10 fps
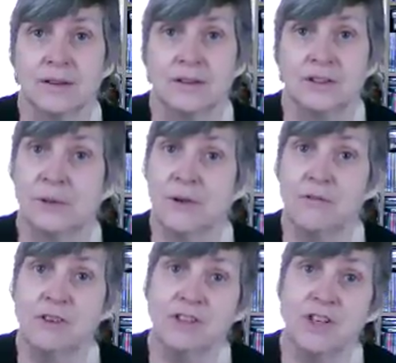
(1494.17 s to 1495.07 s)
So
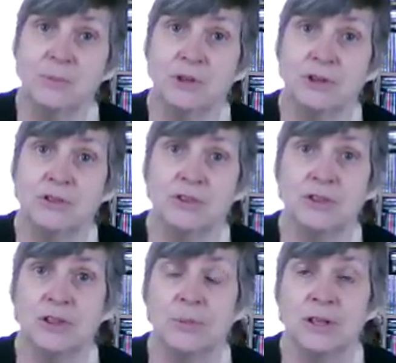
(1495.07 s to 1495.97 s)
every time you notice
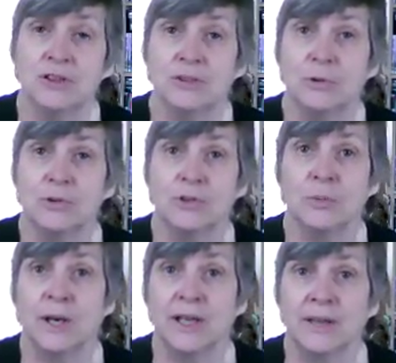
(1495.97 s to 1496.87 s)
that your mind has wandered
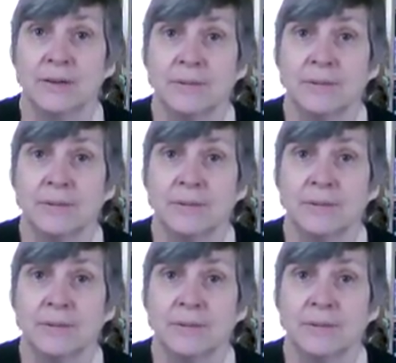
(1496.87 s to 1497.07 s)
away,